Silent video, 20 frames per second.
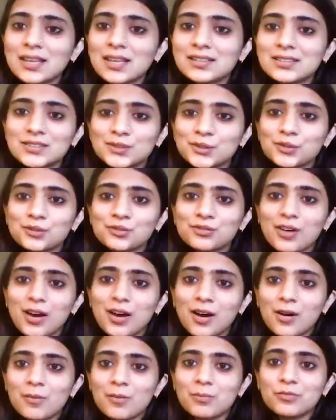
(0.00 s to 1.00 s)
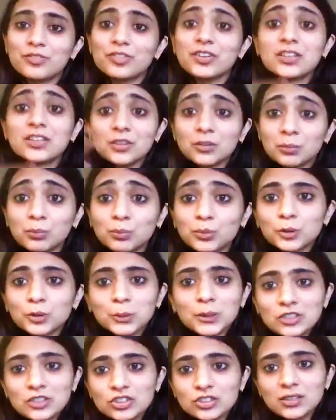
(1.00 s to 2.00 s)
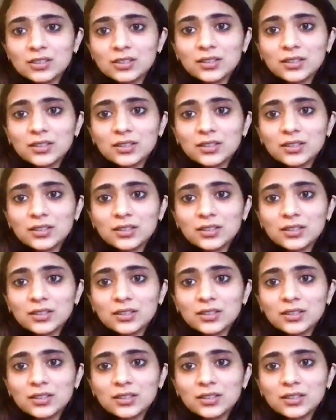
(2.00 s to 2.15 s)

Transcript: sense of um, freedom with which